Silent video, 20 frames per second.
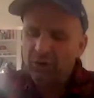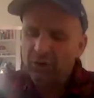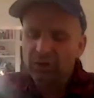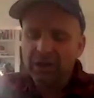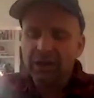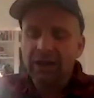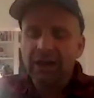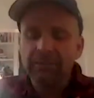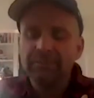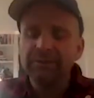
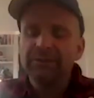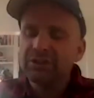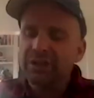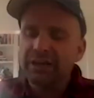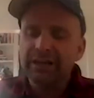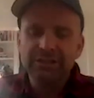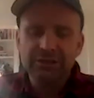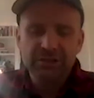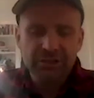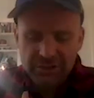climate
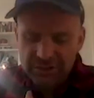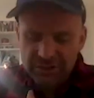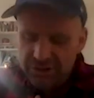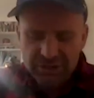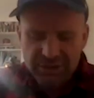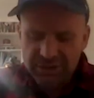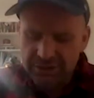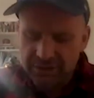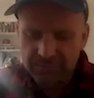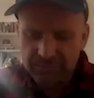change is
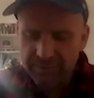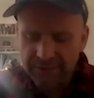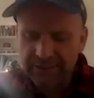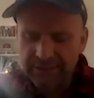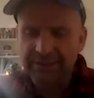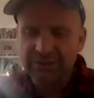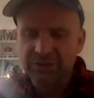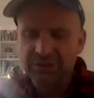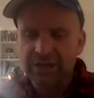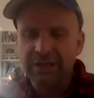just
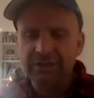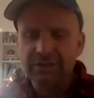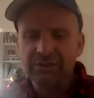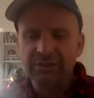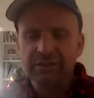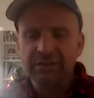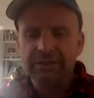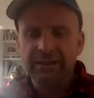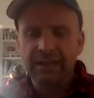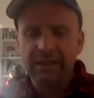completely
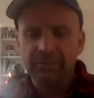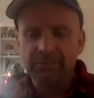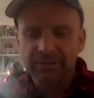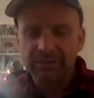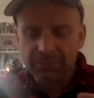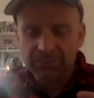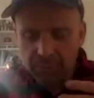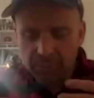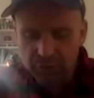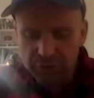changing the game.
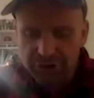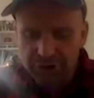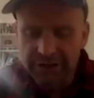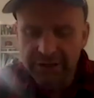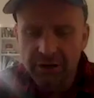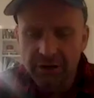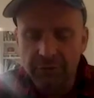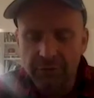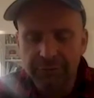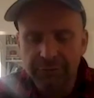It's pushing
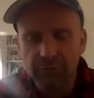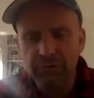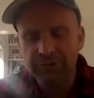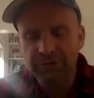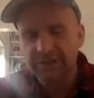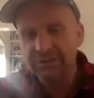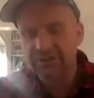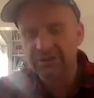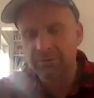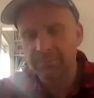our food
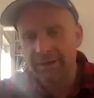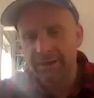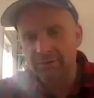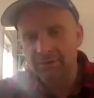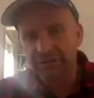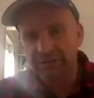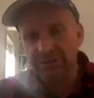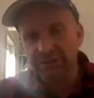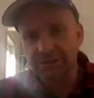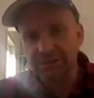system
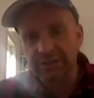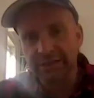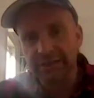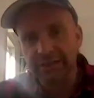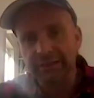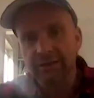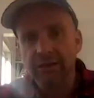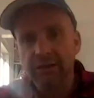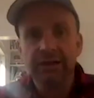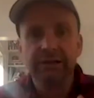out to
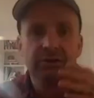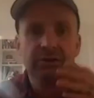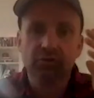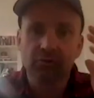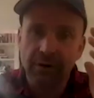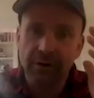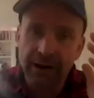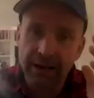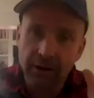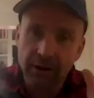sea, like
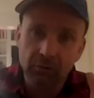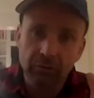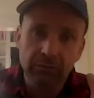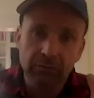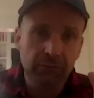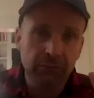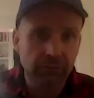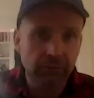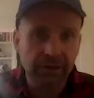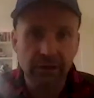drought,
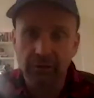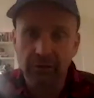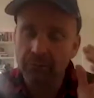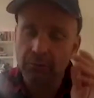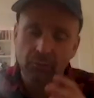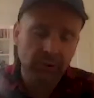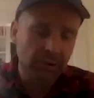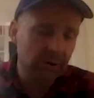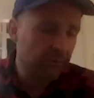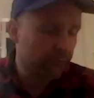
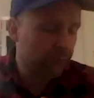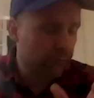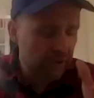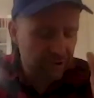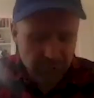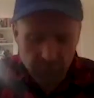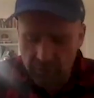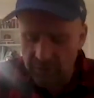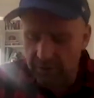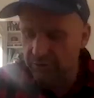with
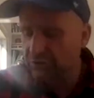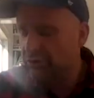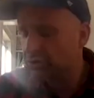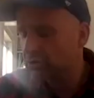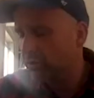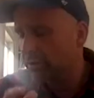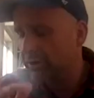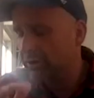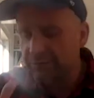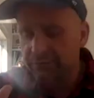freshwater
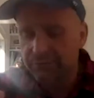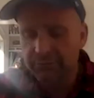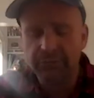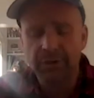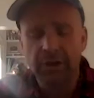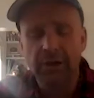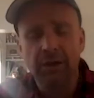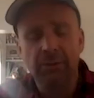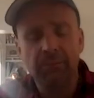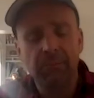shortage,
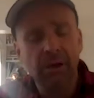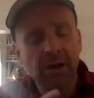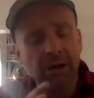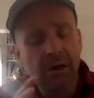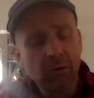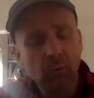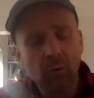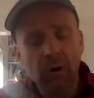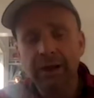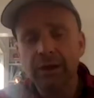
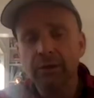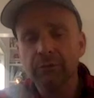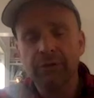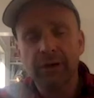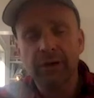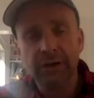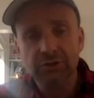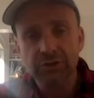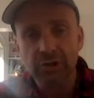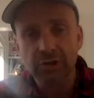
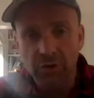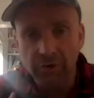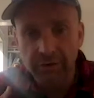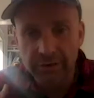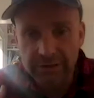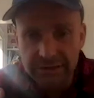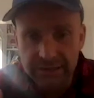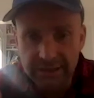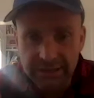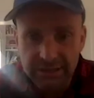wildfires, all
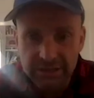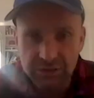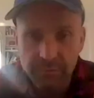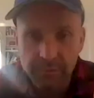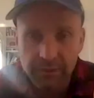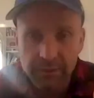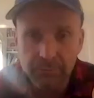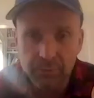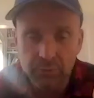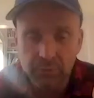these things. It's
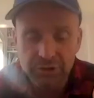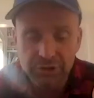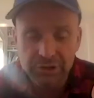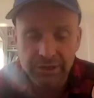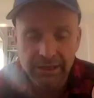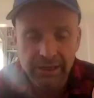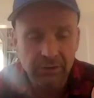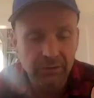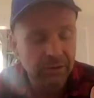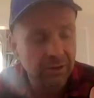being pushed
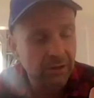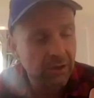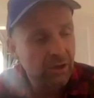out.